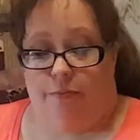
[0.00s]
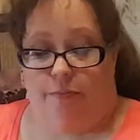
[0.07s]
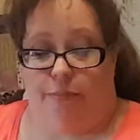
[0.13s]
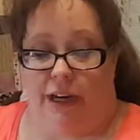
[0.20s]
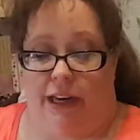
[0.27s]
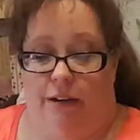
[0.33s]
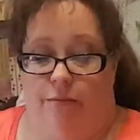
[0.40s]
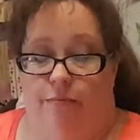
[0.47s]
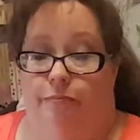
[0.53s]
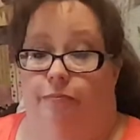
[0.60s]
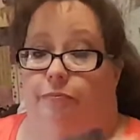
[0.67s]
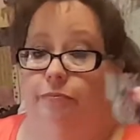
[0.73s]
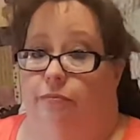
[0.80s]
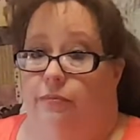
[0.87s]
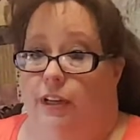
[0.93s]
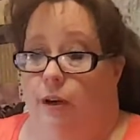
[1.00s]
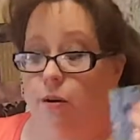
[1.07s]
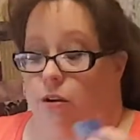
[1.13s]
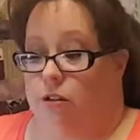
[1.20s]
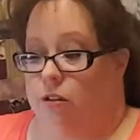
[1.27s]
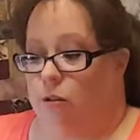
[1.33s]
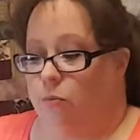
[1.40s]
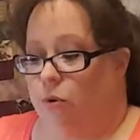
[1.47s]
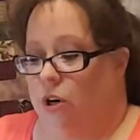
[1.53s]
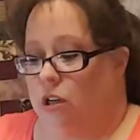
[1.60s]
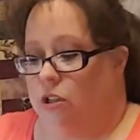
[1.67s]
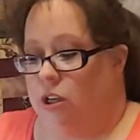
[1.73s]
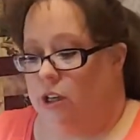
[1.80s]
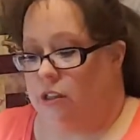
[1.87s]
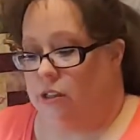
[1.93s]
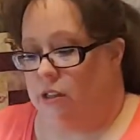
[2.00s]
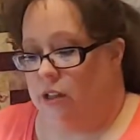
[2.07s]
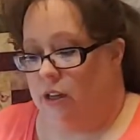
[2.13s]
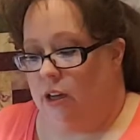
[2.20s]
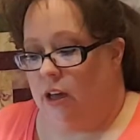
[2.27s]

But now on to the project.